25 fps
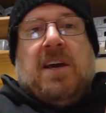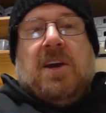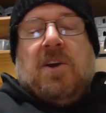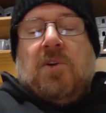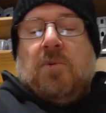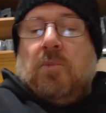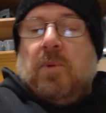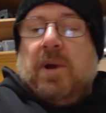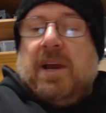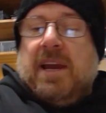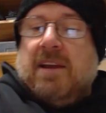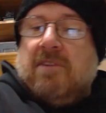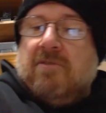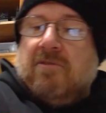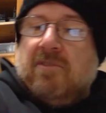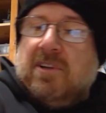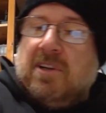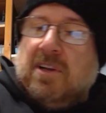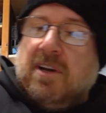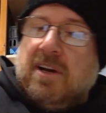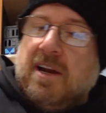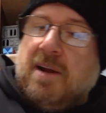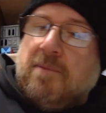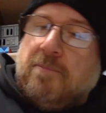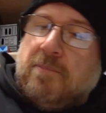We
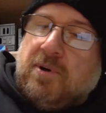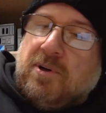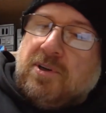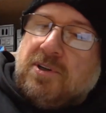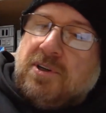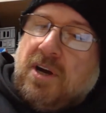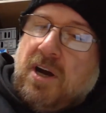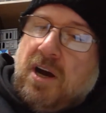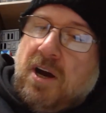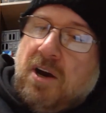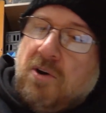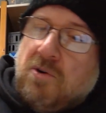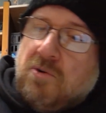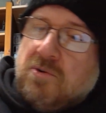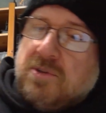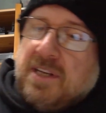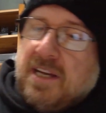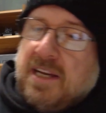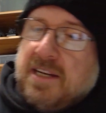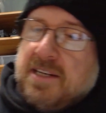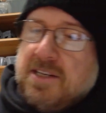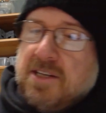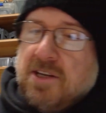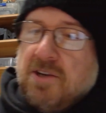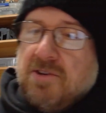rely upon old
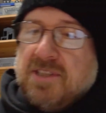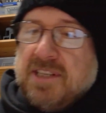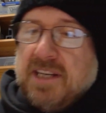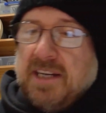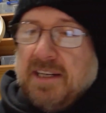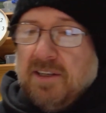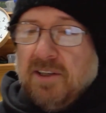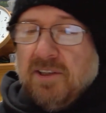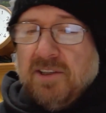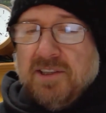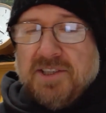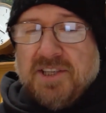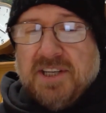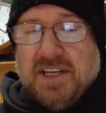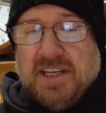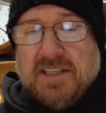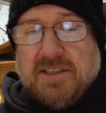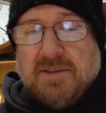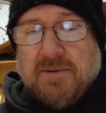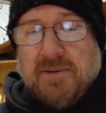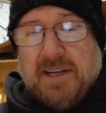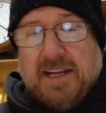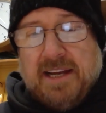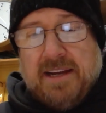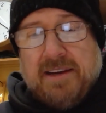and new technology
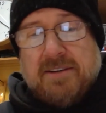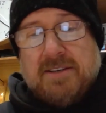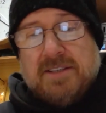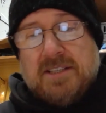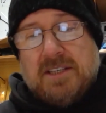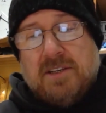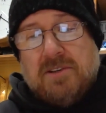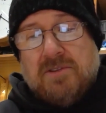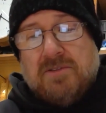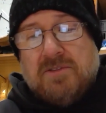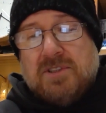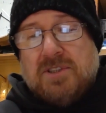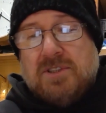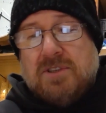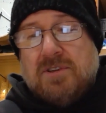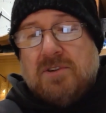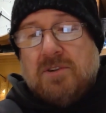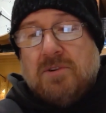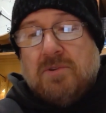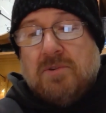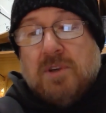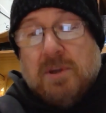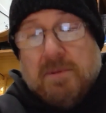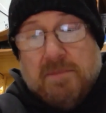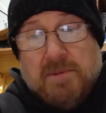to allow ourselves
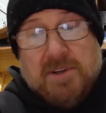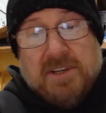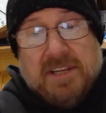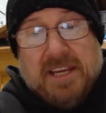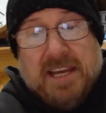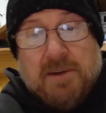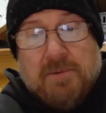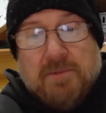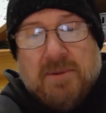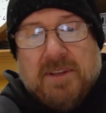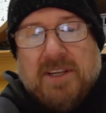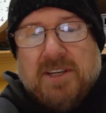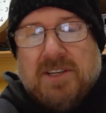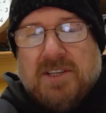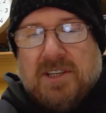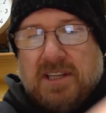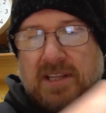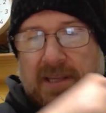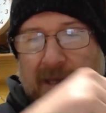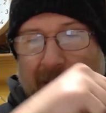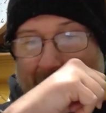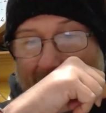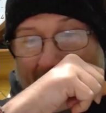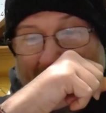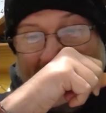to communicate with each
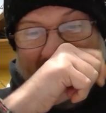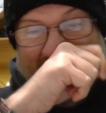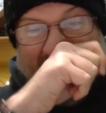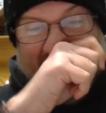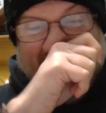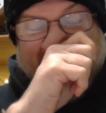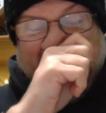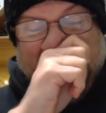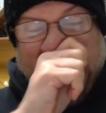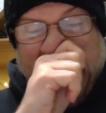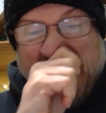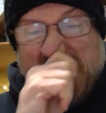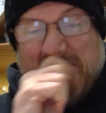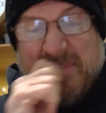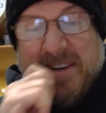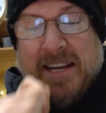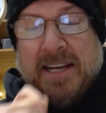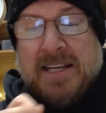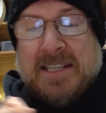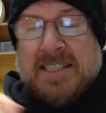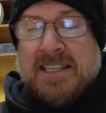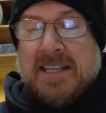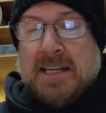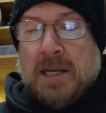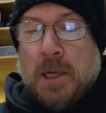other, and that
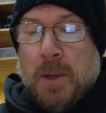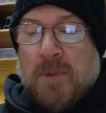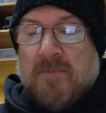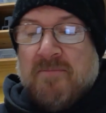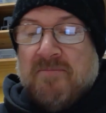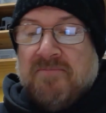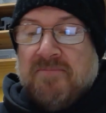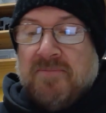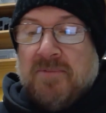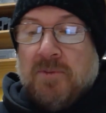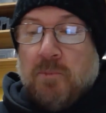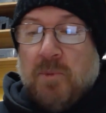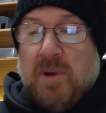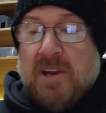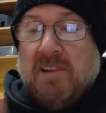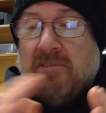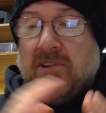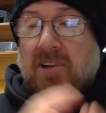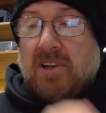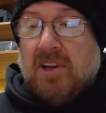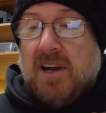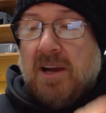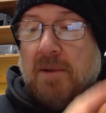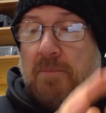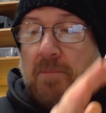means that we
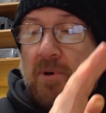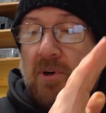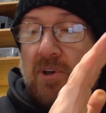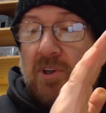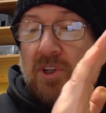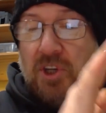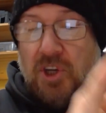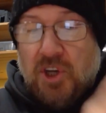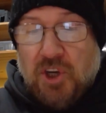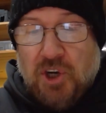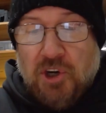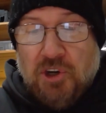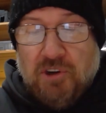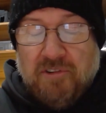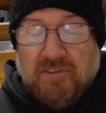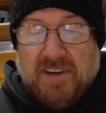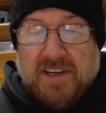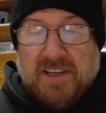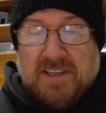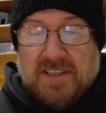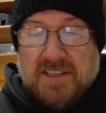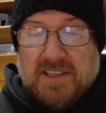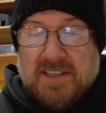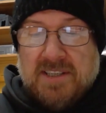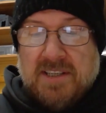rely upon
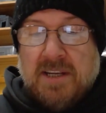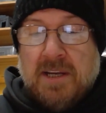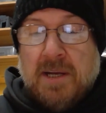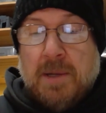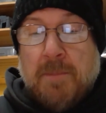couriers.